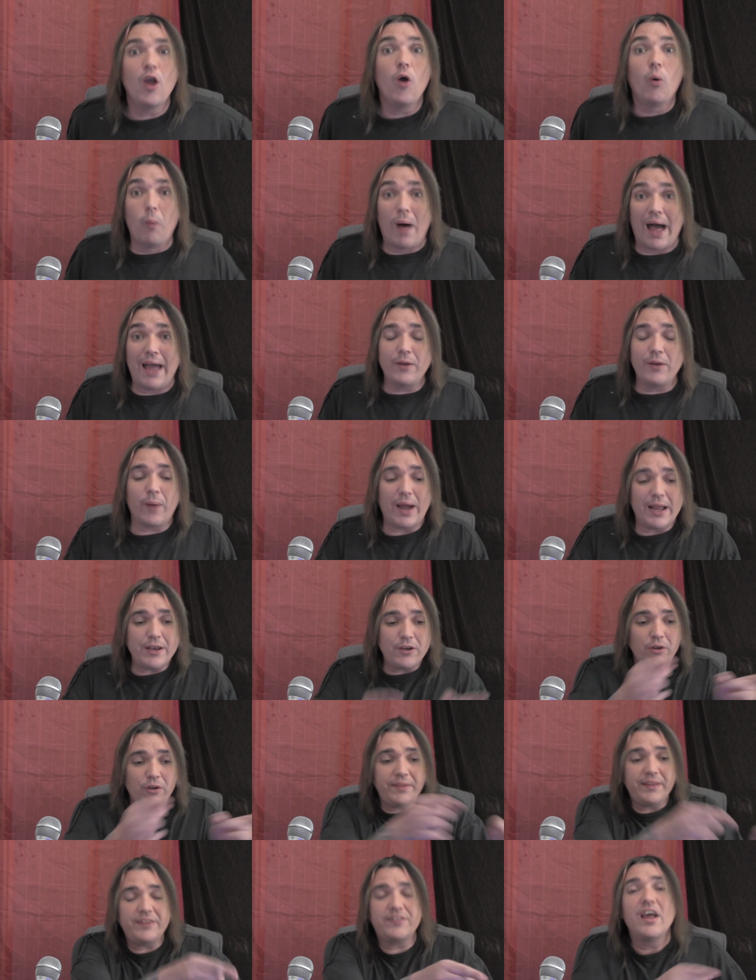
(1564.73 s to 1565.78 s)
Why do I
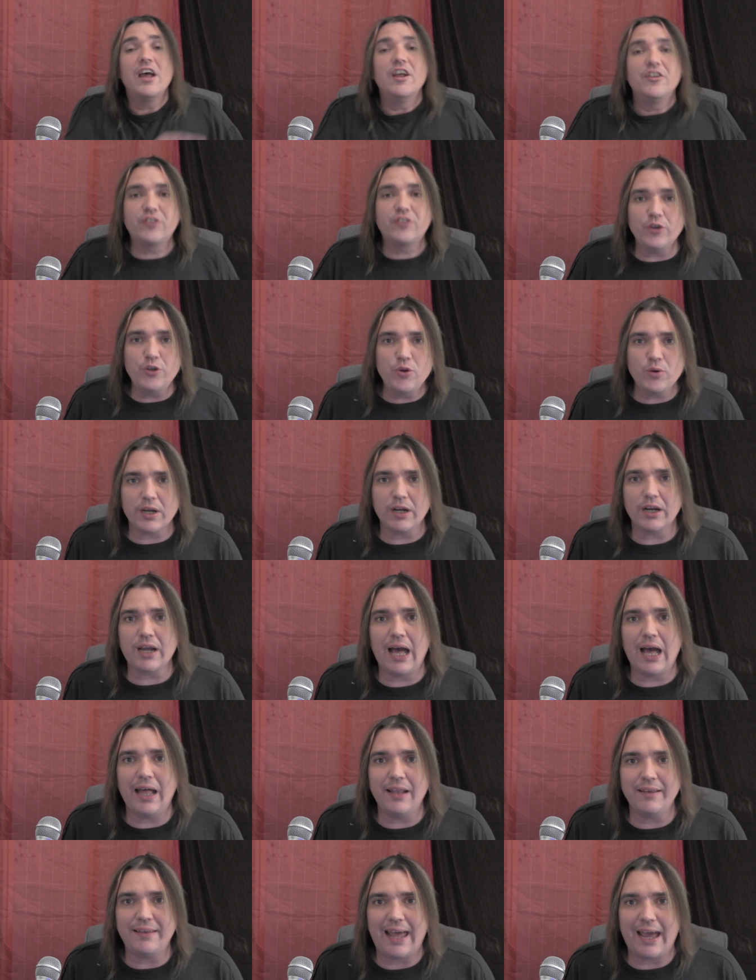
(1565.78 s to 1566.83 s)
do these? So you can
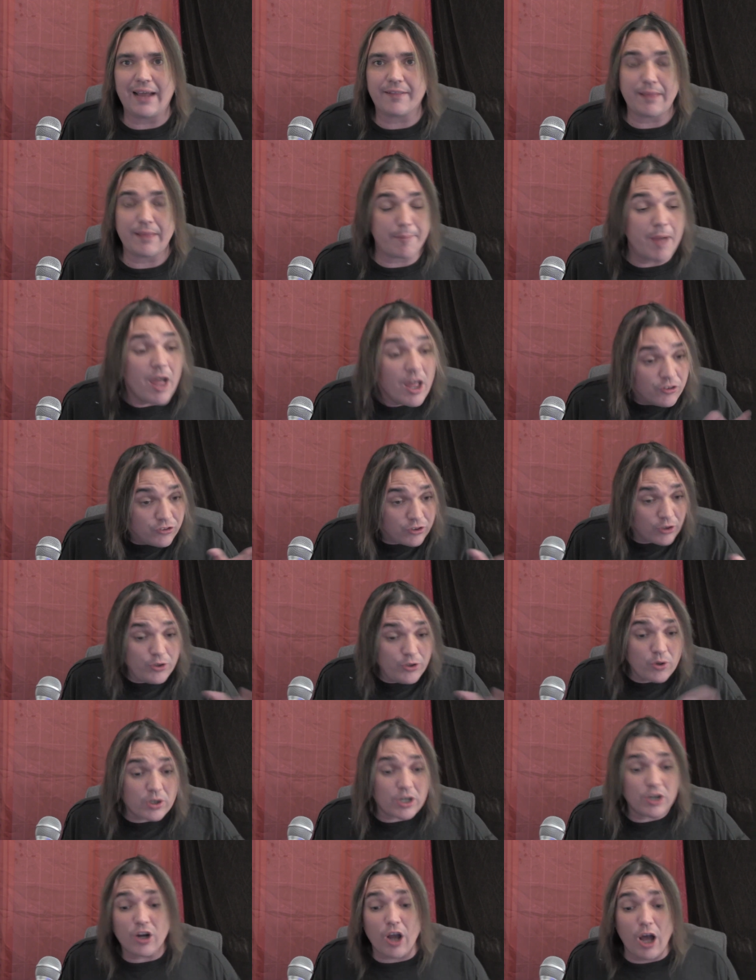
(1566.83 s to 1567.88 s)
contact them. So you
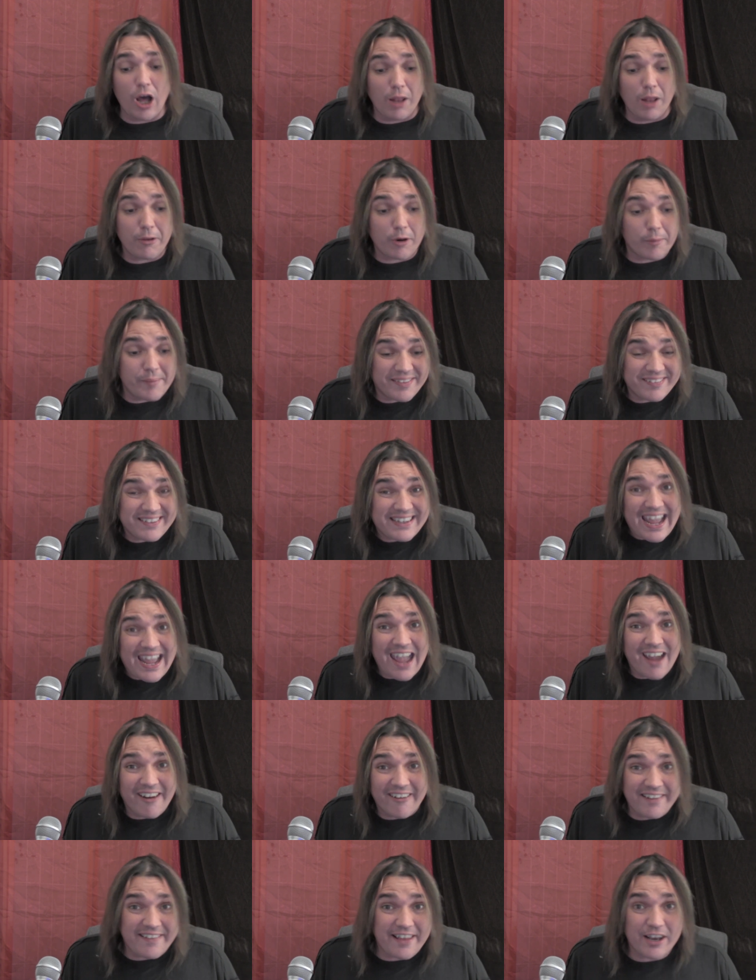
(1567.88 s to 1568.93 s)
can call them, Miss
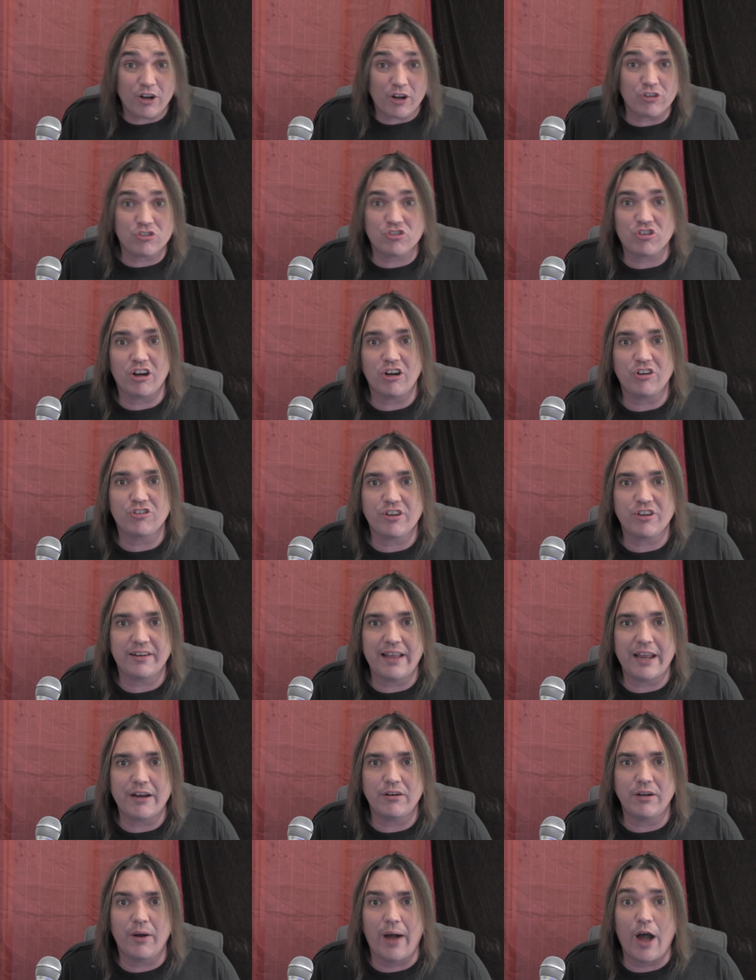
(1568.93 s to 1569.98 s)
Karen in her church, and let
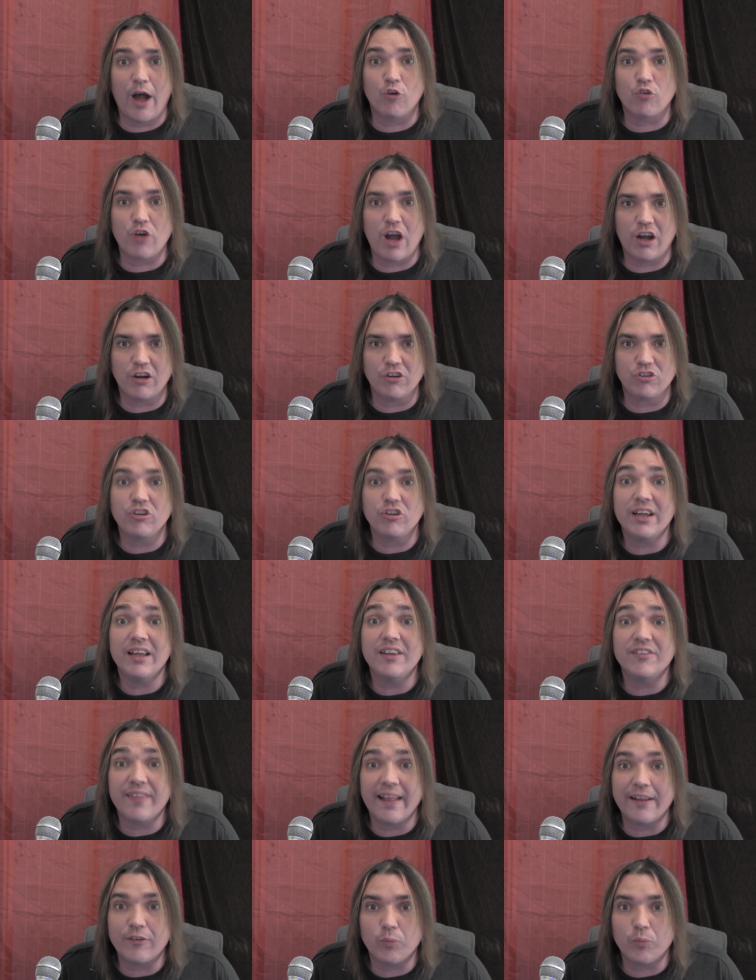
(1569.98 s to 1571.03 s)
her know how wrong she
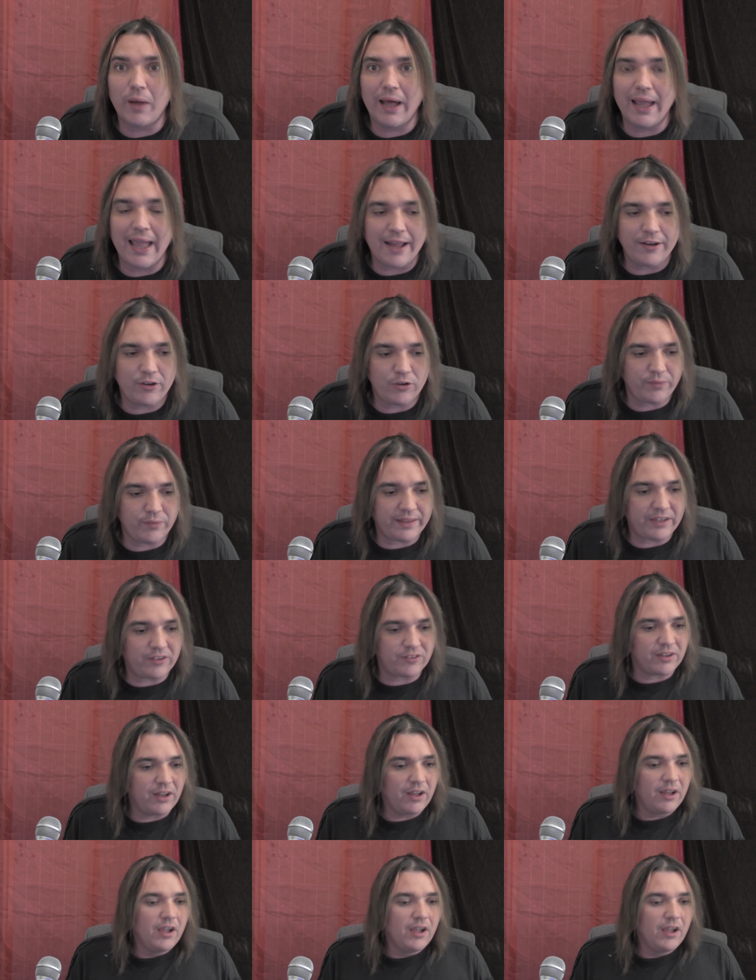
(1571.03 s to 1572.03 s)
is. That's why I do these.